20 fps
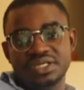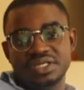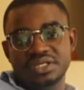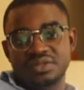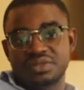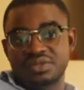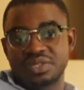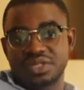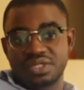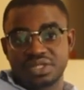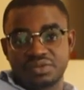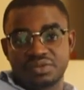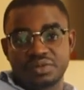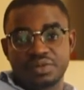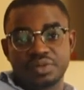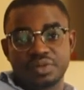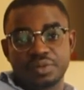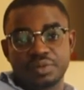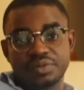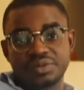It was a
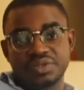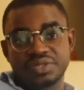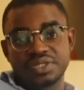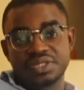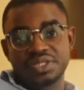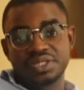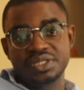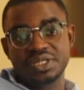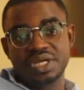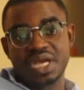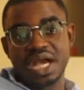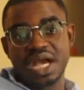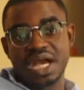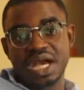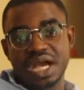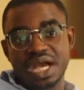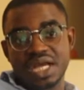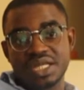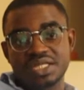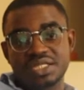networking opportunity.
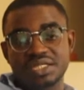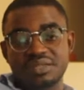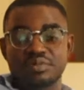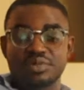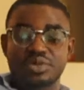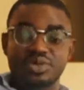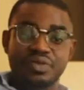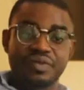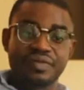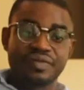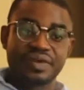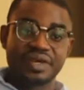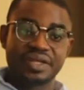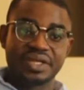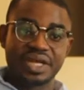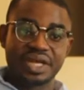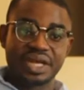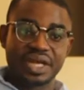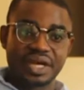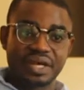And beyond that,
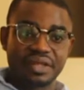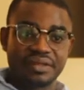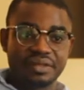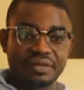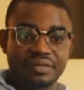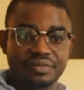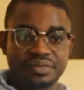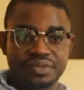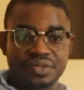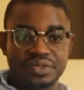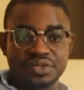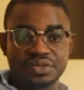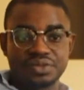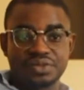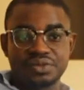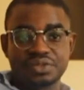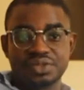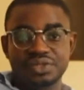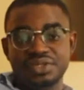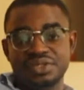I had the opportunity
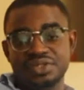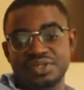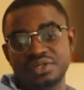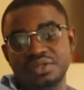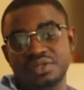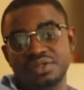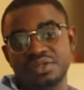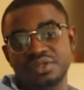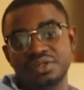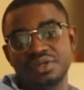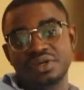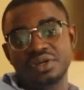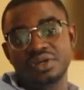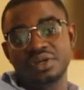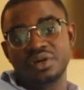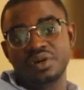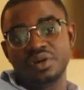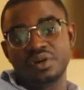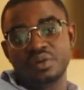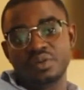to intern
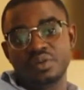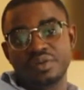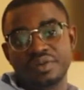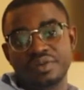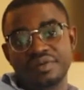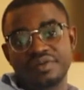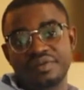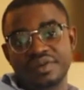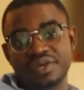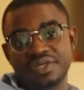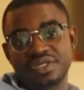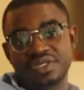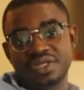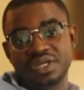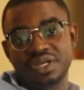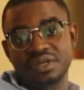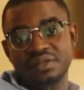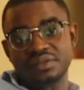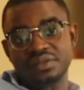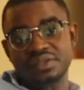with a fashion
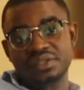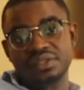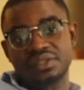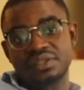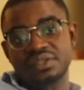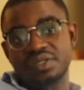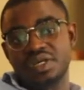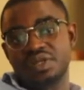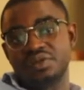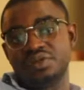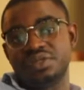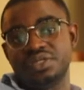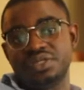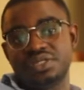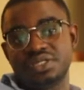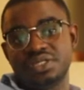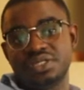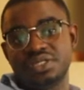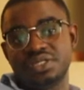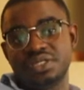house, an
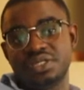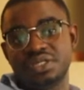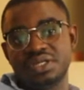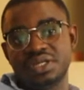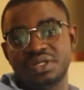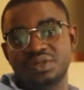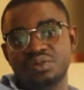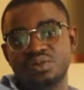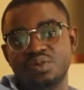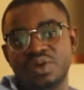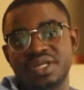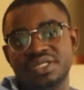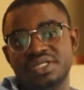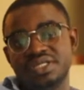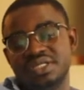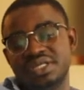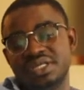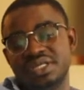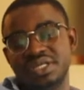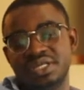organization that worked
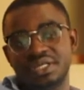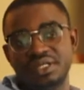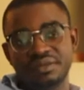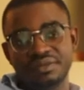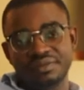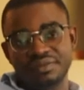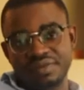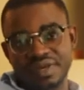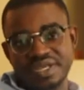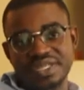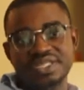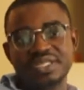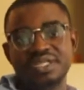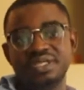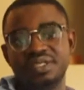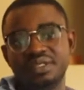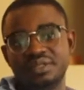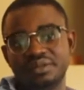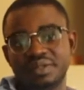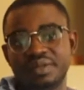in fashion
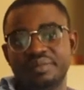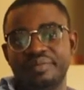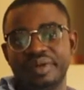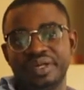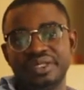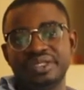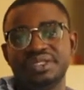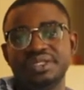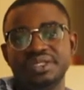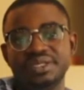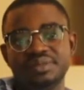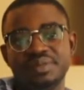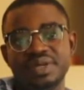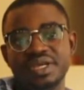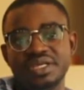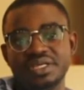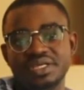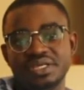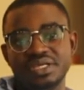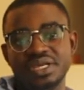and the branding
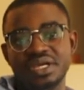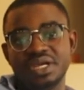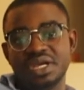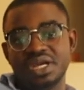space.